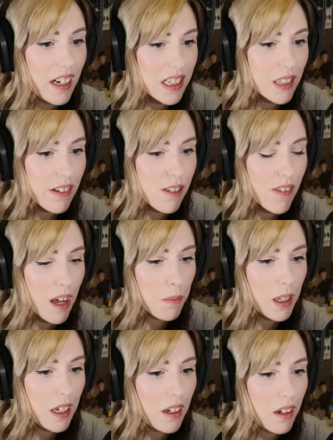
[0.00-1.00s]
EXO's
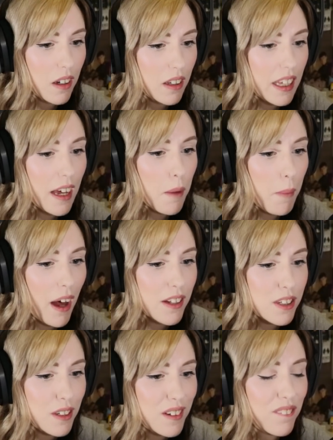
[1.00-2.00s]
family. Yeah,
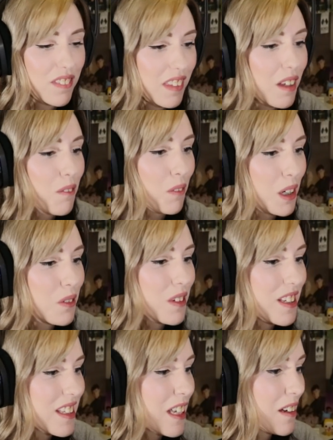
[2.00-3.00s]
part two. When it
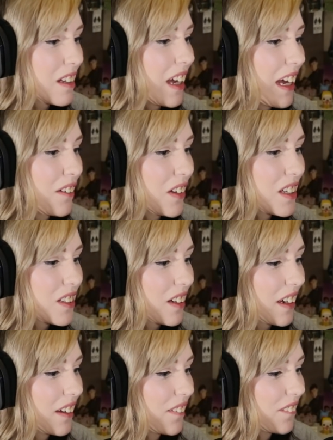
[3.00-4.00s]
was their
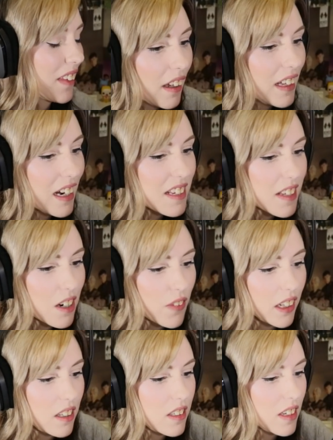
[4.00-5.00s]
anniversary. And I started
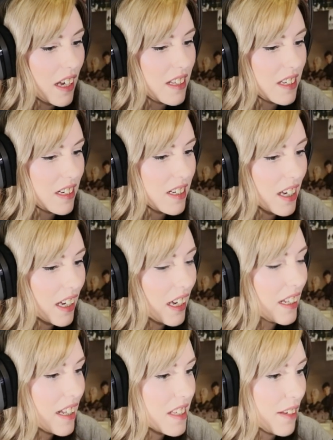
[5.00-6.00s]
reacting to
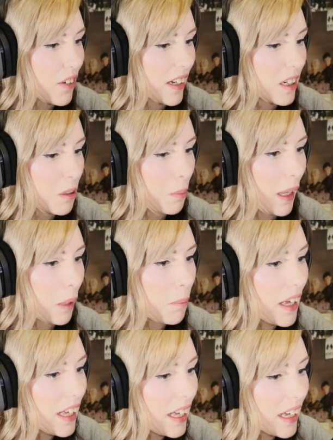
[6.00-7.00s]
NCT. And I started reacting to
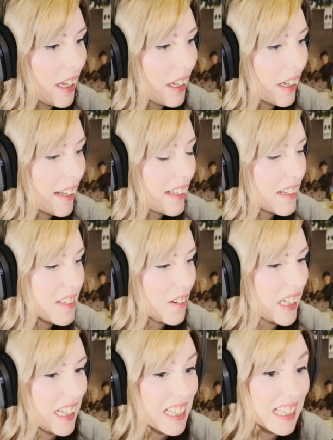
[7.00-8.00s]
Blackpink. And I
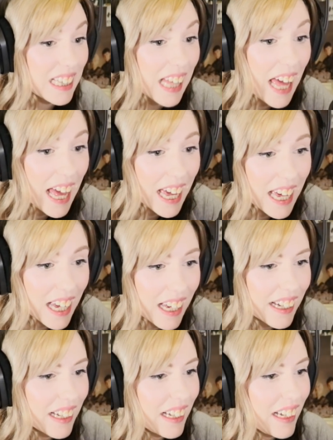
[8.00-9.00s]
started reacting to Lay.